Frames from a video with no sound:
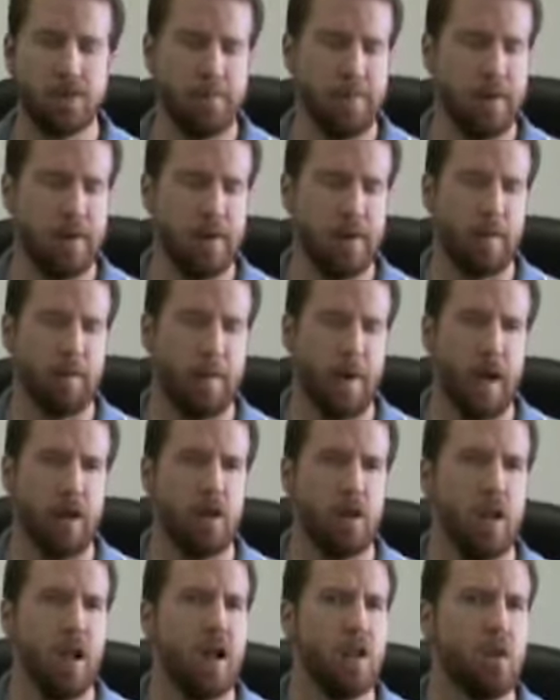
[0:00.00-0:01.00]
have been
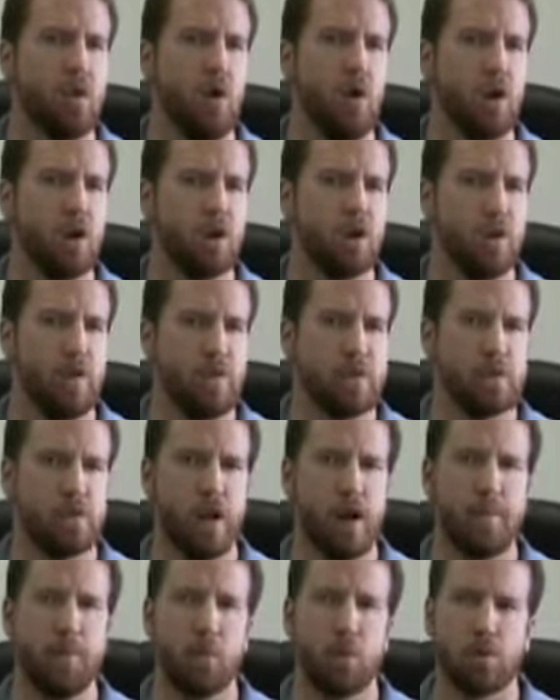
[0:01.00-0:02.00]
around a lot longer, and there's a
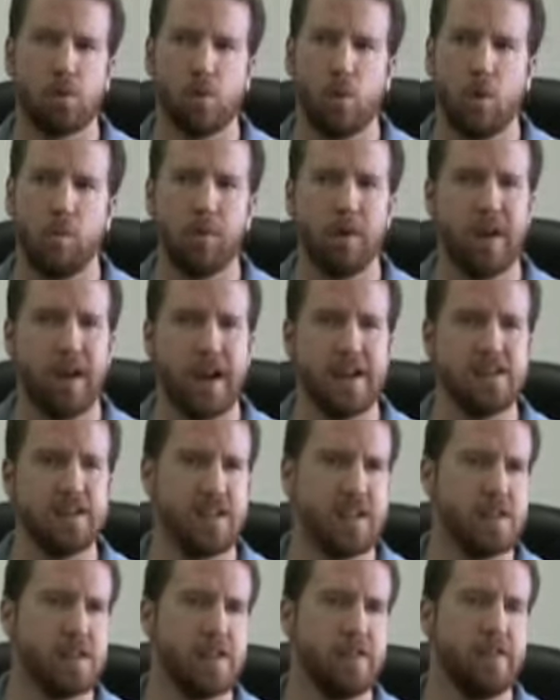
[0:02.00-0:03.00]
lot more corporate
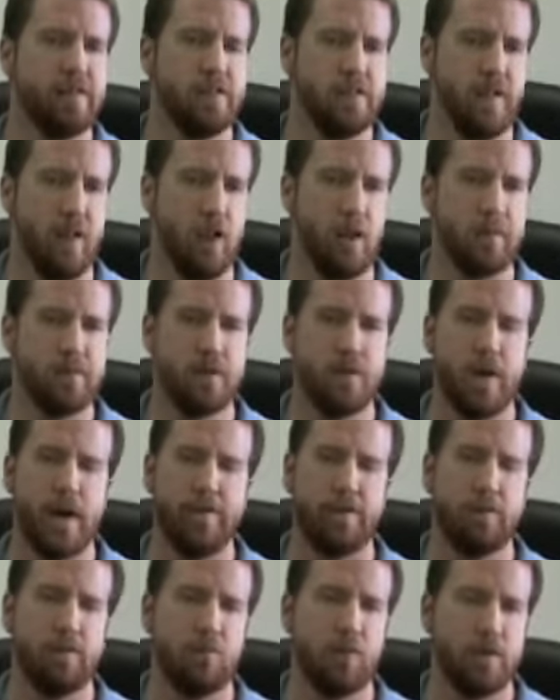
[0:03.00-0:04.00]
niceties that have developed. You
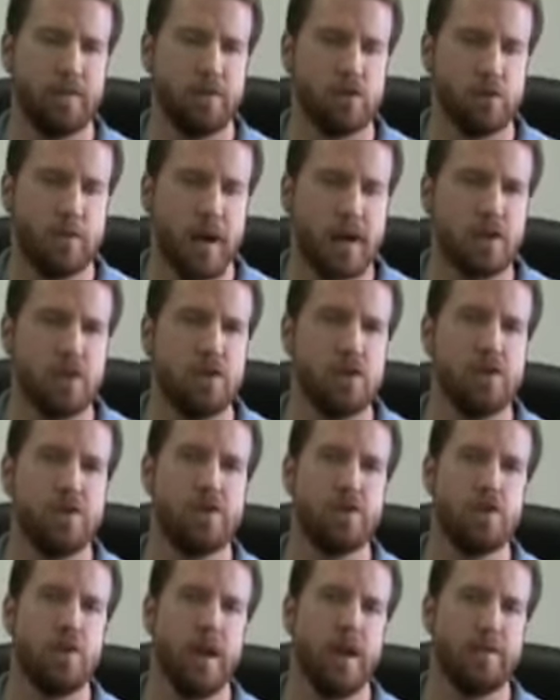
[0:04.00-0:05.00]
have a board of
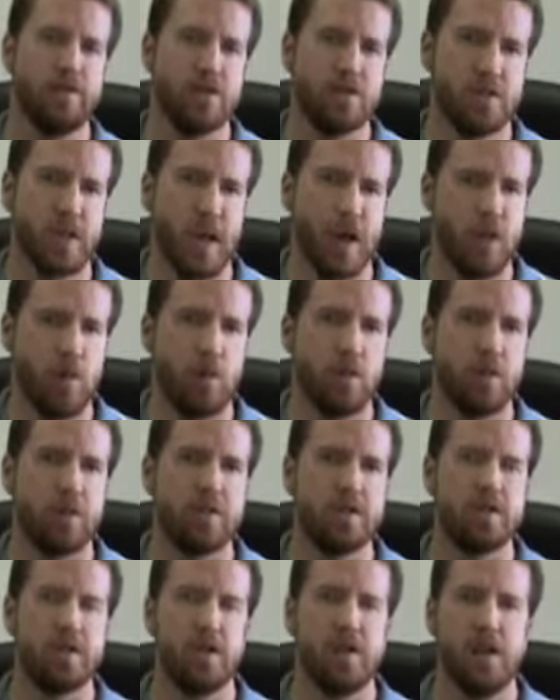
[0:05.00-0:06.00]
directors, you have
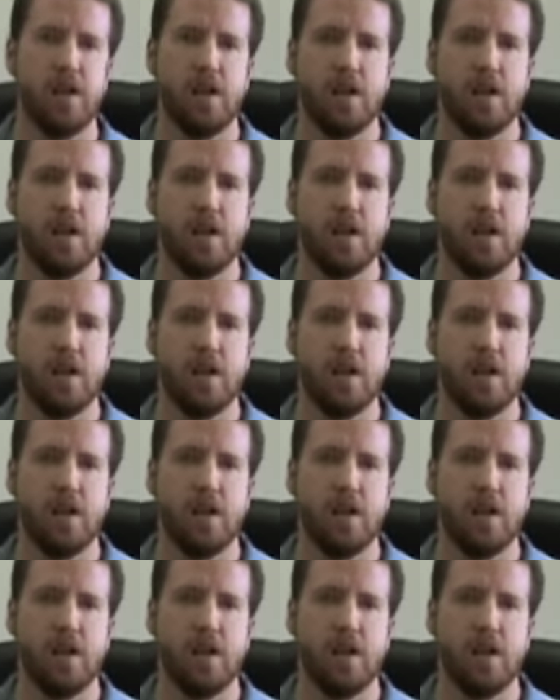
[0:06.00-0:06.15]
stockholders,